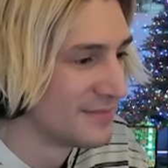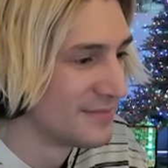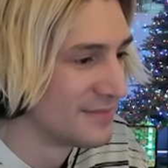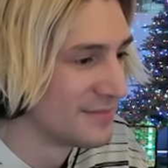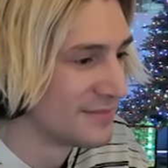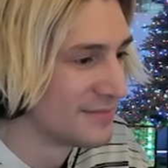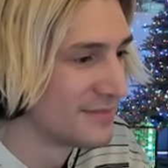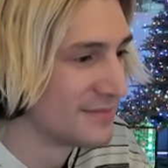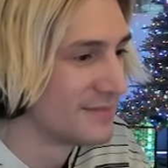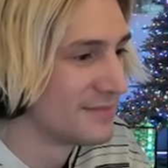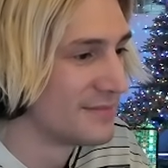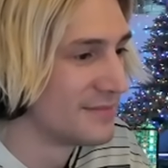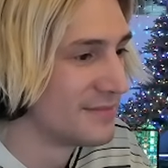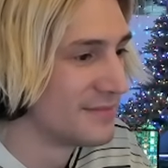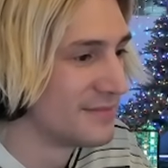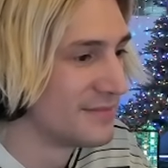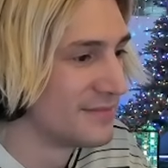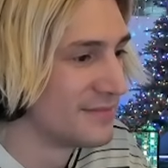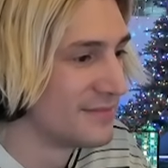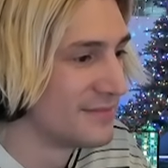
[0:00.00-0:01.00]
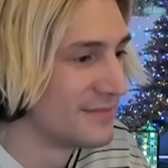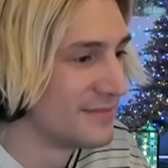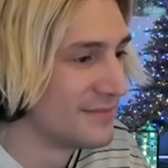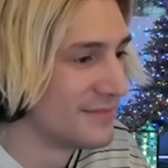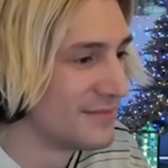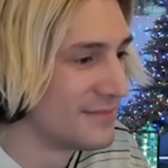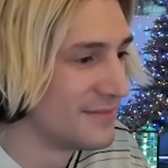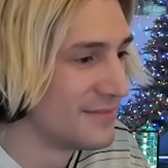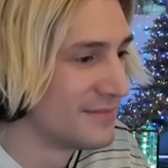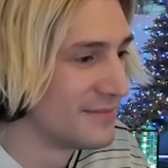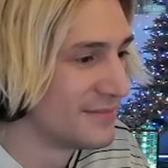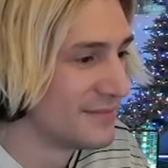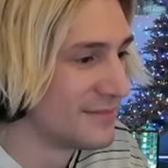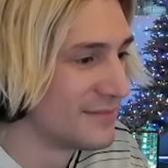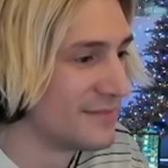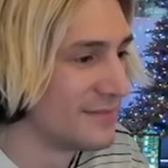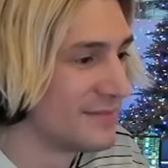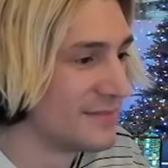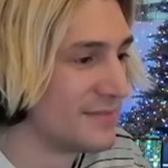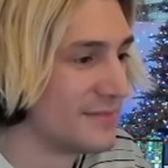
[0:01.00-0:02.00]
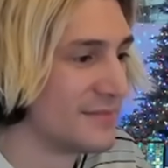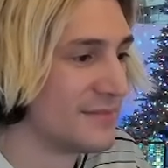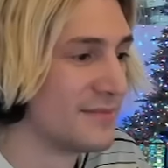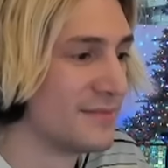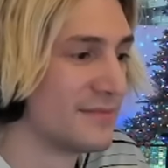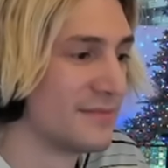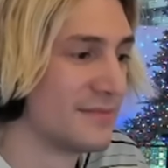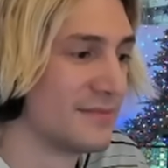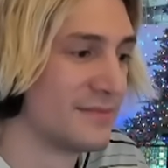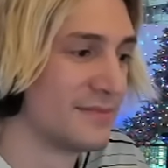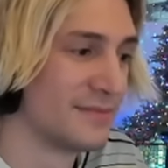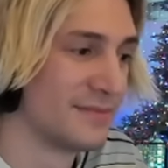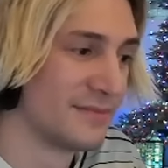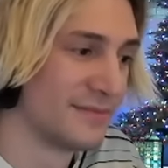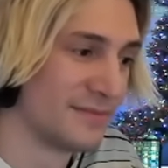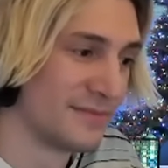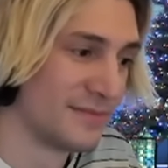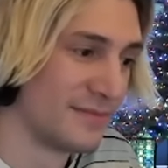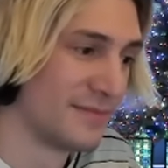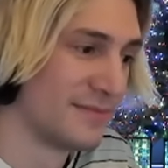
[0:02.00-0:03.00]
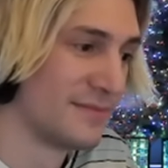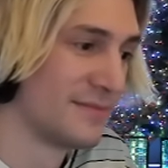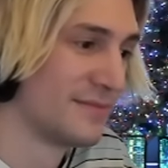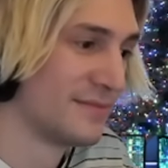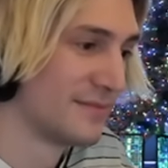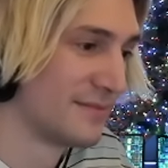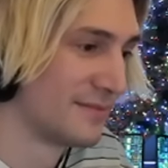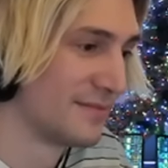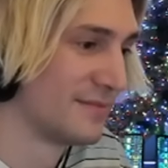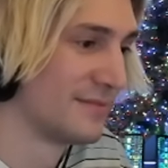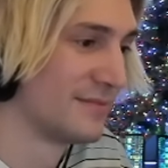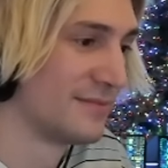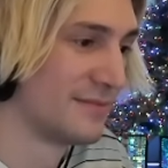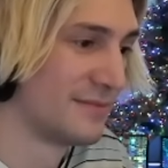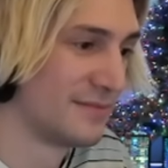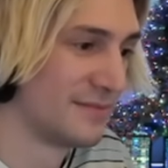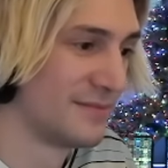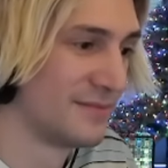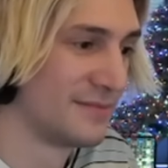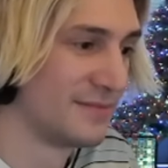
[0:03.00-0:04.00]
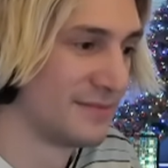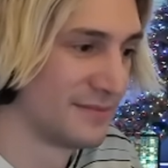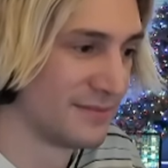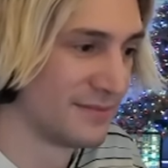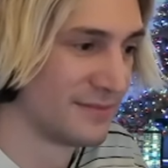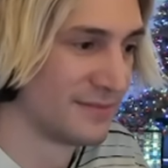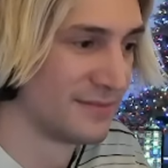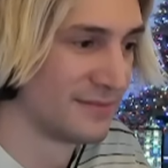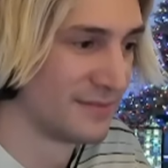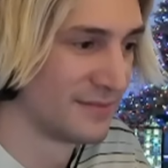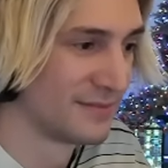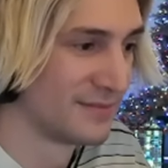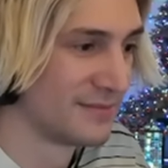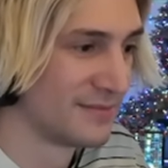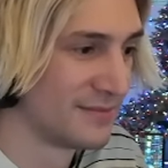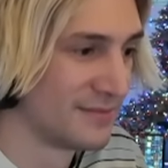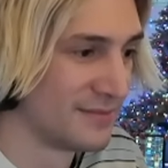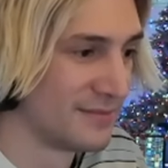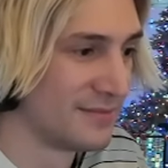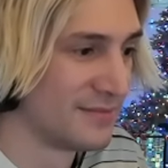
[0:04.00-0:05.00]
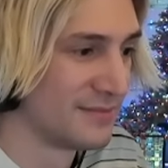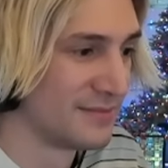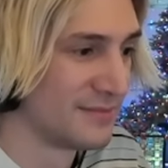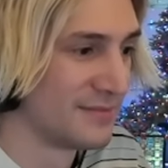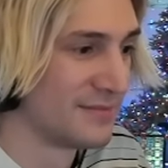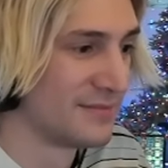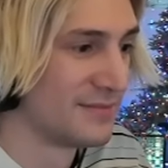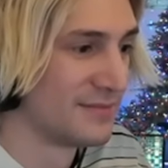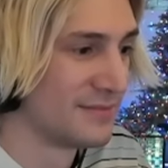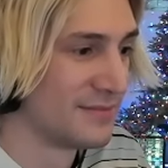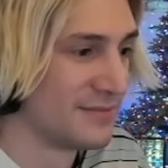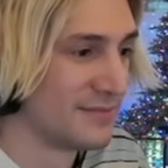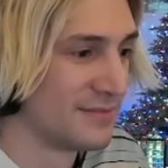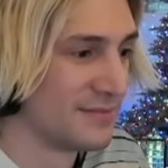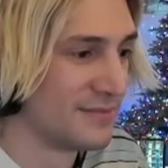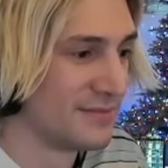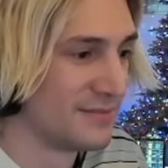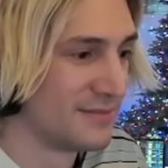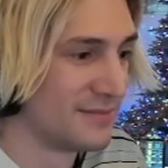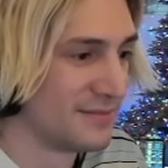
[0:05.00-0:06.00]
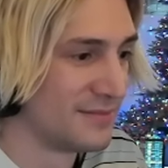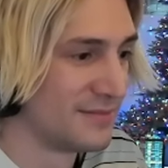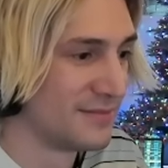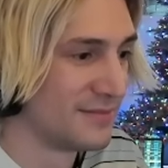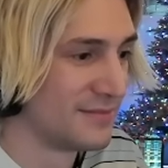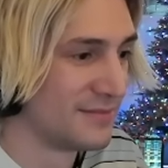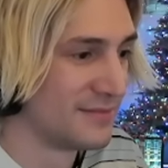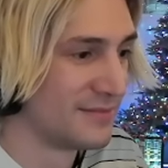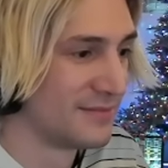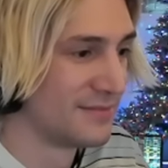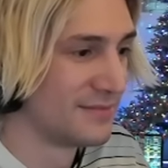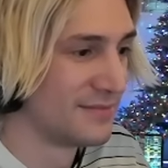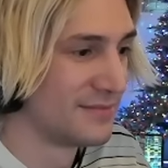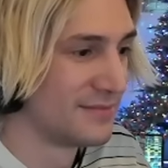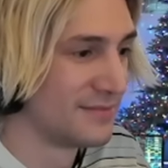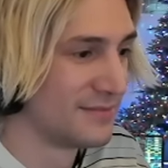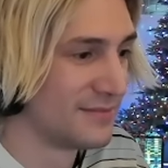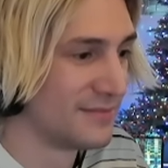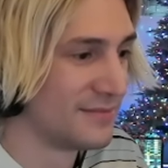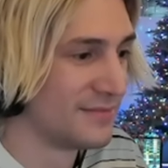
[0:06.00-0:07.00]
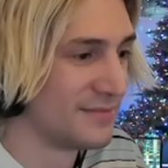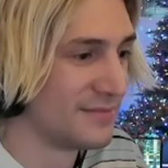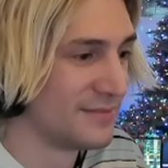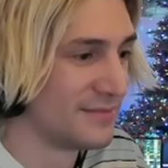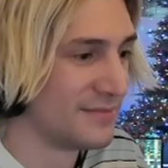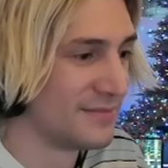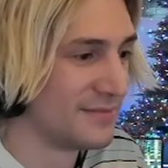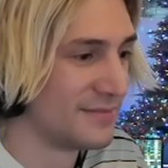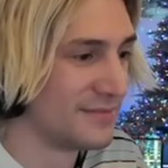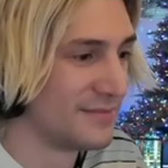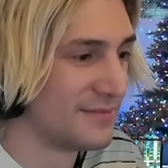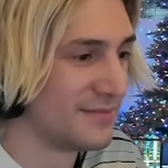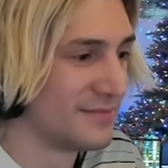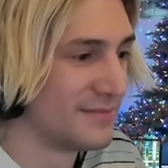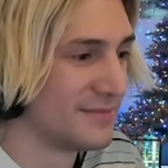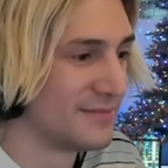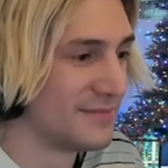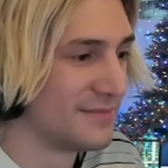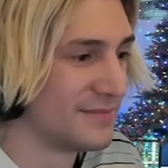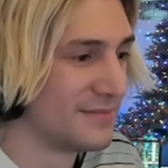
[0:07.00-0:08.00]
The person shown says nothing.